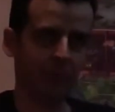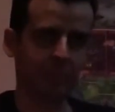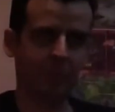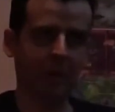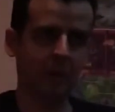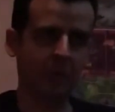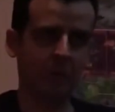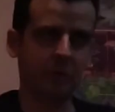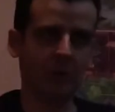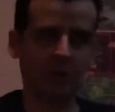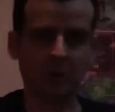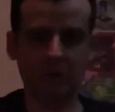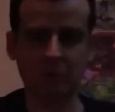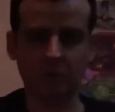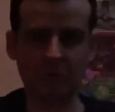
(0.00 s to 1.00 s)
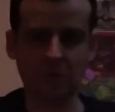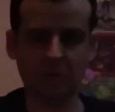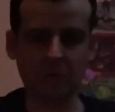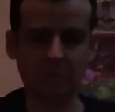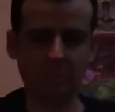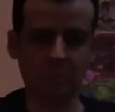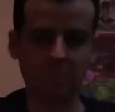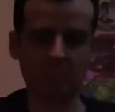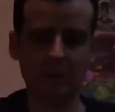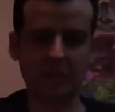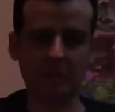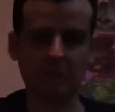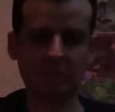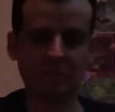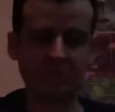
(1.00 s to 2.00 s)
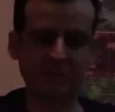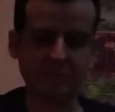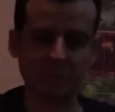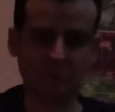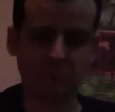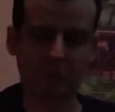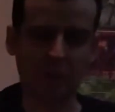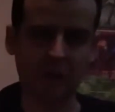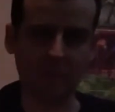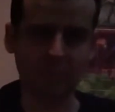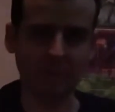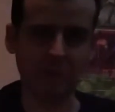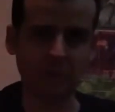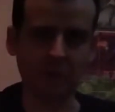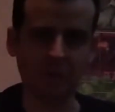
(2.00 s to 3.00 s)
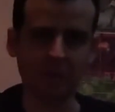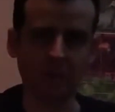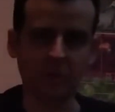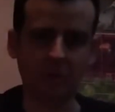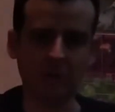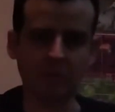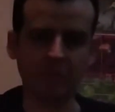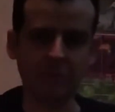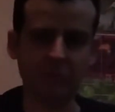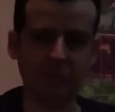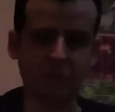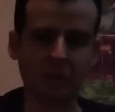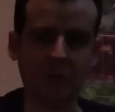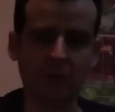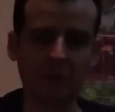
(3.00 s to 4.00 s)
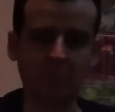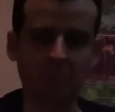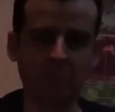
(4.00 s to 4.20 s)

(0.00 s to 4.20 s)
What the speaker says: probably not gonna make a physical copy of this game."